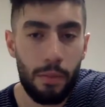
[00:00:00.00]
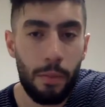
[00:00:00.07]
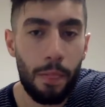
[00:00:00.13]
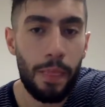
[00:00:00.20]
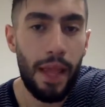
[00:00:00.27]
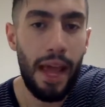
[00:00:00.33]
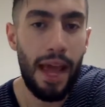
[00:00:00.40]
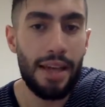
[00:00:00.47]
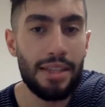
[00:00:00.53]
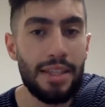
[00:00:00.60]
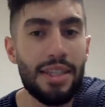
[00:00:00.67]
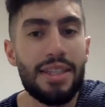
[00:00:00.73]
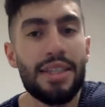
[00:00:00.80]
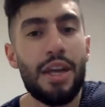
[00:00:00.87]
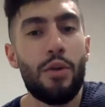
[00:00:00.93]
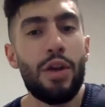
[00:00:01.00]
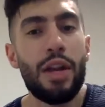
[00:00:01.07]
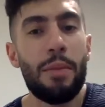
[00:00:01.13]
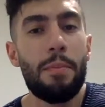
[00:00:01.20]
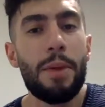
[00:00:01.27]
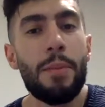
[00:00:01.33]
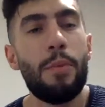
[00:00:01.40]
Yeah, so this is the
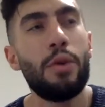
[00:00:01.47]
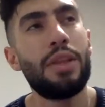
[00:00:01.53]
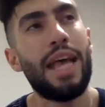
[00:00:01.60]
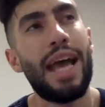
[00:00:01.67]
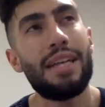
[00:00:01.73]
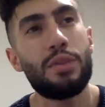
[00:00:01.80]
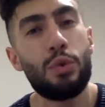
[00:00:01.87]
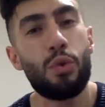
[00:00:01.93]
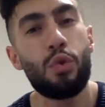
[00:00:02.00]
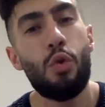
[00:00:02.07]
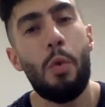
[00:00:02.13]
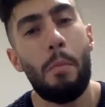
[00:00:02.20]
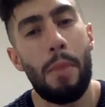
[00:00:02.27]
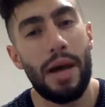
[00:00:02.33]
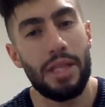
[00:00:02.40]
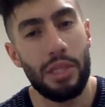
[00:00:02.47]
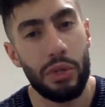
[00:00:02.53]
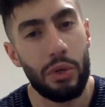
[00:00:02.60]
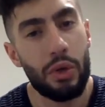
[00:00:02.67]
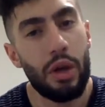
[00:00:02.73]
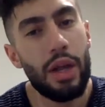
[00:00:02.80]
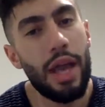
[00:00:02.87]
rhythm people dance rumba
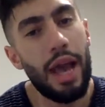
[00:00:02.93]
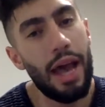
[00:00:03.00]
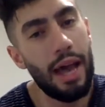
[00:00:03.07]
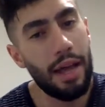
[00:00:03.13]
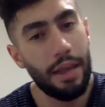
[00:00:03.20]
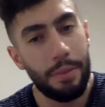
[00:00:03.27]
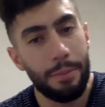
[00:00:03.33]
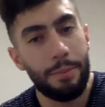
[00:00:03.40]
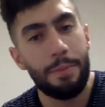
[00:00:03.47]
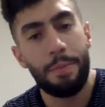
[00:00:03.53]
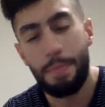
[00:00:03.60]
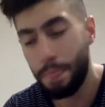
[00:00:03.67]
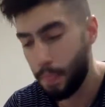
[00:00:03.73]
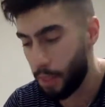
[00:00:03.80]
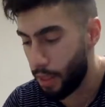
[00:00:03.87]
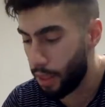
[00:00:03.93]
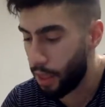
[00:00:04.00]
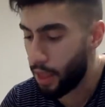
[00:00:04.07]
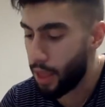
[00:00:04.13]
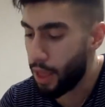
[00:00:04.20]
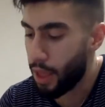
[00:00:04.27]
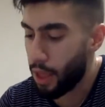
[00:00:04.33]
to. Yeah,
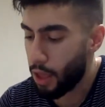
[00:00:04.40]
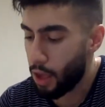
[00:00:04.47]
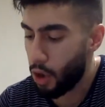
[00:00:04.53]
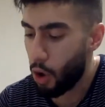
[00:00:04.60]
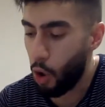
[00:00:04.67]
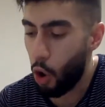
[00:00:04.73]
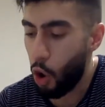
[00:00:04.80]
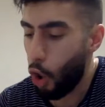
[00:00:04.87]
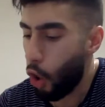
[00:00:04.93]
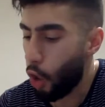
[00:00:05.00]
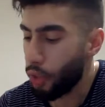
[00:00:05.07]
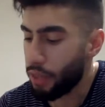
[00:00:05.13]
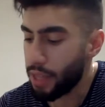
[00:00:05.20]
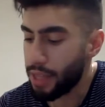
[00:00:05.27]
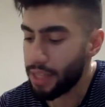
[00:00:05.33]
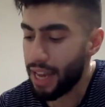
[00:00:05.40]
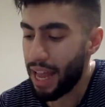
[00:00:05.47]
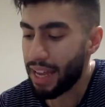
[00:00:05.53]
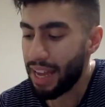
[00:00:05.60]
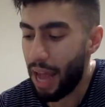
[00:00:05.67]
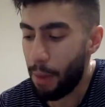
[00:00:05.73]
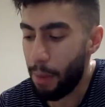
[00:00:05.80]
or things
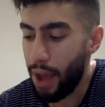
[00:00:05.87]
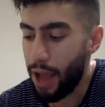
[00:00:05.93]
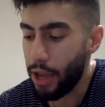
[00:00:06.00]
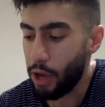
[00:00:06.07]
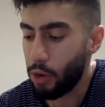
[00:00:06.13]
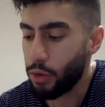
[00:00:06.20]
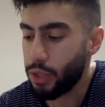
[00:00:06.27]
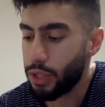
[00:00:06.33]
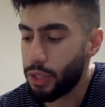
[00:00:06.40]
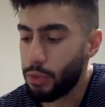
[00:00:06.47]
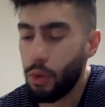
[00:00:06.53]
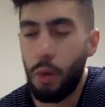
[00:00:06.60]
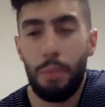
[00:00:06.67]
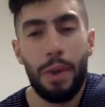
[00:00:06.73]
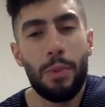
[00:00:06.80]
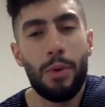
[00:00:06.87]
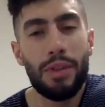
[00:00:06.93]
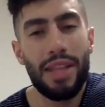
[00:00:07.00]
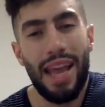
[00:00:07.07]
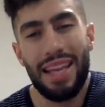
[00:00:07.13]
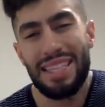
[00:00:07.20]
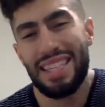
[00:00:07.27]
like caballo, which is what people
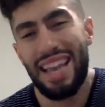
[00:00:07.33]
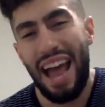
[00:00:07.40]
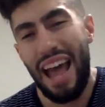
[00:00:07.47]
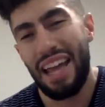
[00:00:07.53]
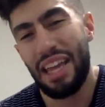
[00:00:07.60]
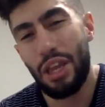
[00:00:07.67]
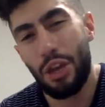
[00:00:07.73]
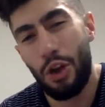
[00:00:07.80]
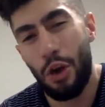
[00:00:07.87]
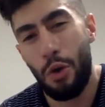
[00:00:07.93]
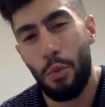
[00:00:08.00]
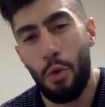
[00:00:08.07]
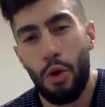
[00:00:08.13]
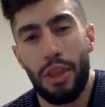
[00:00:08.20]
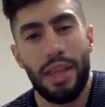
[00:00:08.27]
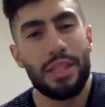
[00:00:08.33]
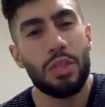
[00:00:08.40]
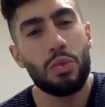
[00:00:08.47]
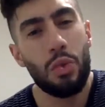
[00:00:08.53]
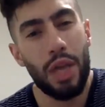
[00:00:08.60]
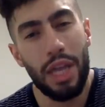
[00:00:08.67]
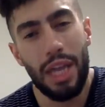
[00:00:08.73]
dance like, you know, more the
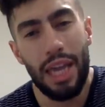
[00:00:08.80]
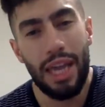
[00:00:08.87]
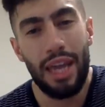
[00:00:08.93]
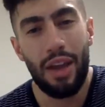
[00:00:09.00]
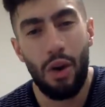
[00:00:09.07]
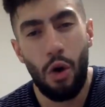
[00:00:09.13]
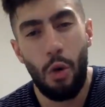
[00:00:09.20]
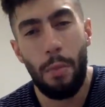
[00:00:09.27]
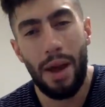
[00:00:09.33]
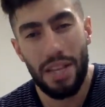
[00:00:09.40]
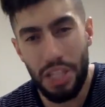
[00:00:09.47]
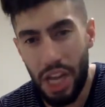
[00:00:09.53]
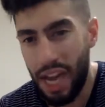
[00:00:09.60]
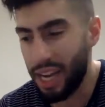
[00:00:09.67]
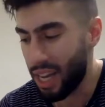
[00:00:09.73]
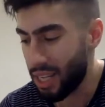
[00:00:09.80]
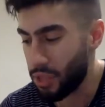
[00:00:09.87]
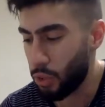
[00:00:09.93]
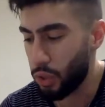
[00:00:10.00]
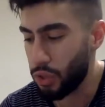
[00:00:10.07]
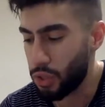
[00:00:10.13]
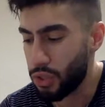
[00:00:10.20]
swingy or pachanga
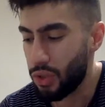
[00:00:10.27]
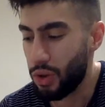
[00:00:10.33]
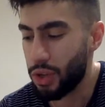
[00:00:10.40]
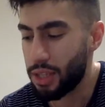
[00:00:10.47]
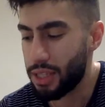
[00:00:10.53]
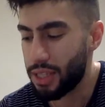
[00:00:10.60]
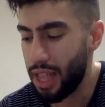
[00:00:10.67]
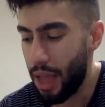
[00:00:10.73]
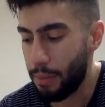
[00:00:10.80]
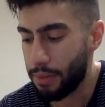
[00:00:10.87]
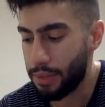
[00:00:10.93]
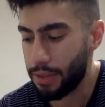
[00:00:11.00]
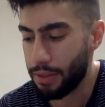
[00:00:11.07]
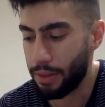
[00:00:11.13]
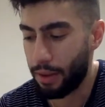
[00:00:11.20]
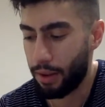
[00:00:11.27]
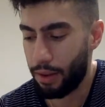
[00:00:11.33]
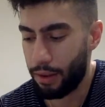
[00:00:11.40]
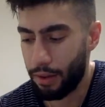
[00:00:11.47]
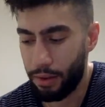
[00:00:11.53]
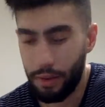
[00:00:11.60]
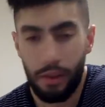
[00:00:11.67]
sort of steps.
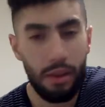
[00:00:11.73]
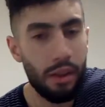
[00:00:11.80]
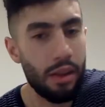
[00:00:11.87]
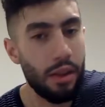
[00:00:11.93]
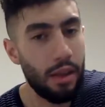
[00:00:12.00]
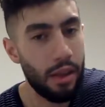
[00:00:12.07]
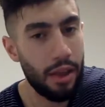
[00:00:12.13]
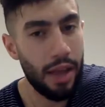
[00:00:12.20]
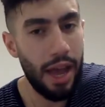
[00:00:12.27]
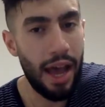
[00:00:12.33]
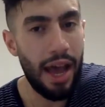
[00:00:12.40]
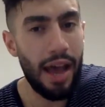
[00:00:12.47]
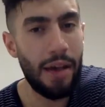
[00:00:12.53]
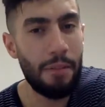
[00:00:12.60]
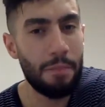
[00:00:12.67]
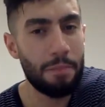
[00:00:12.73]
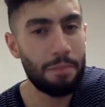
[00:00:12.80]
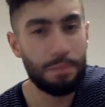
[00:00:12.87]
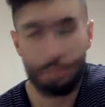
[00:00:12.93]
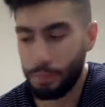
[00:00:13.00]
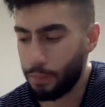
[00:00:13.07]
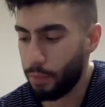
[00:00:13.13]
Yeah,
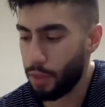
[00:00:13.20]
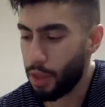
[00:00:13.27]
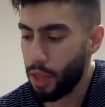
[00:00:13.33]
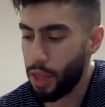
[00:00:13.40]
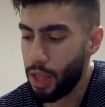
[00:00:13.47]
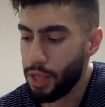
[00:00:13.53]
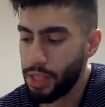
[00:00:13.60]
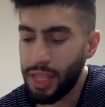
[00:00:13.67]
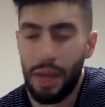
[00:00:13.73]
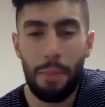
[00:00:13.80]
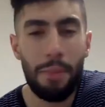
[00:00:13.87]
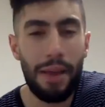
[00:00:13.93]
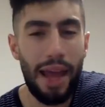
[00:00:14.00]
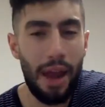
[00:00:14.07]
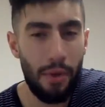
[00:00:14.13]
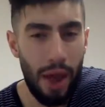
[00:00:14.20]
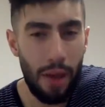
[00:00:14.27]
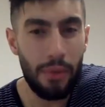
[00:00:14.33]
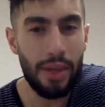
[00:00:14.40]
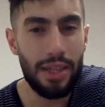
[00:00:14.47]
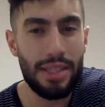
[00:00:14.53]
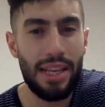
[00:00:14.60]
so you can play
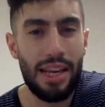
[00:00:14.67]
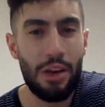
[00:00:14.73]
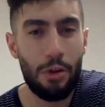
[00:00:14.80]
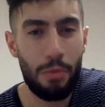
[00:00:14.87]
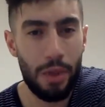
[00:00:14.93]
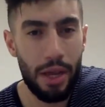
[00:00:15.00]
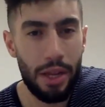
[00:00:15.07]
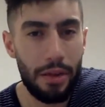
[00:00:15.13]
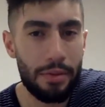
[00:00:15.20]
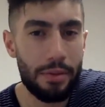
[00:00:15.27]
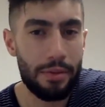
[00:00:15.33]
around with this a little bit.